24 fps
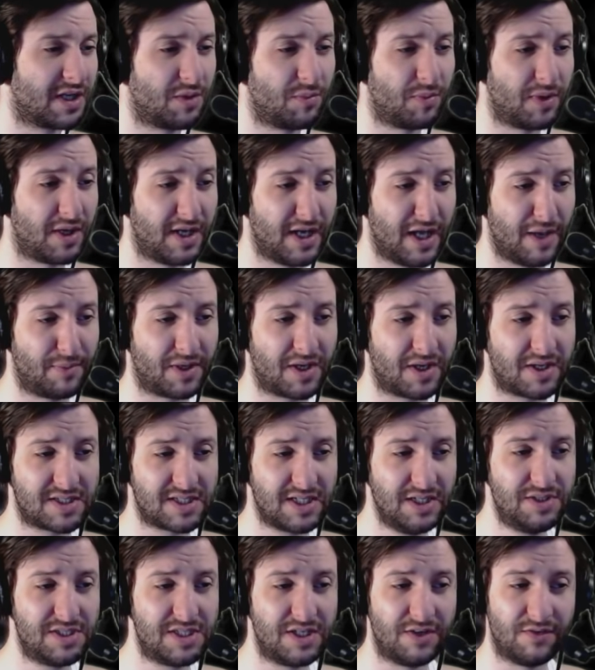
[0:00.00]
could be an Epic
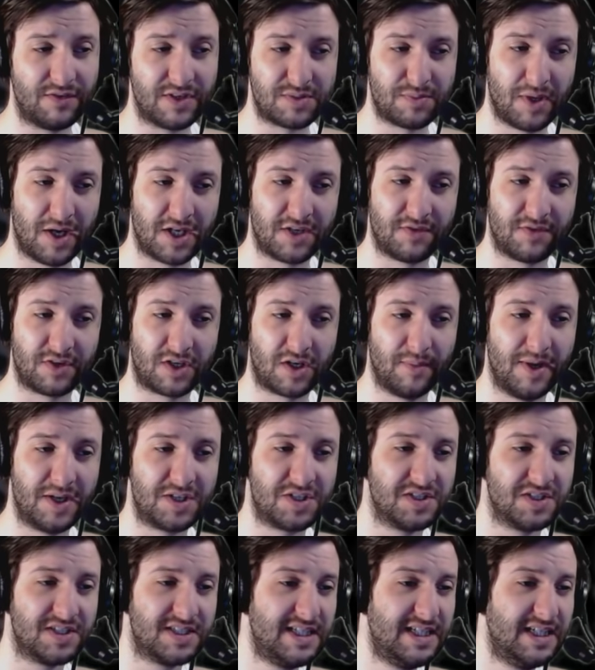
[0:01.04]
exclusive as part of a
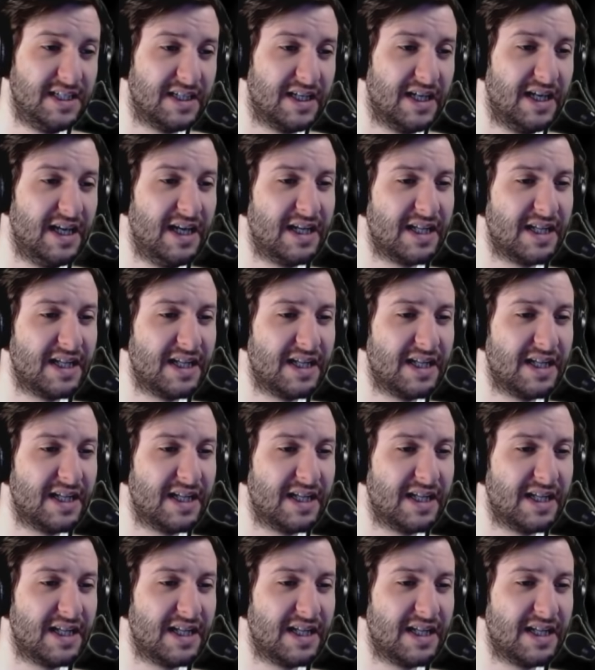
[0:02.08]
commercial deal.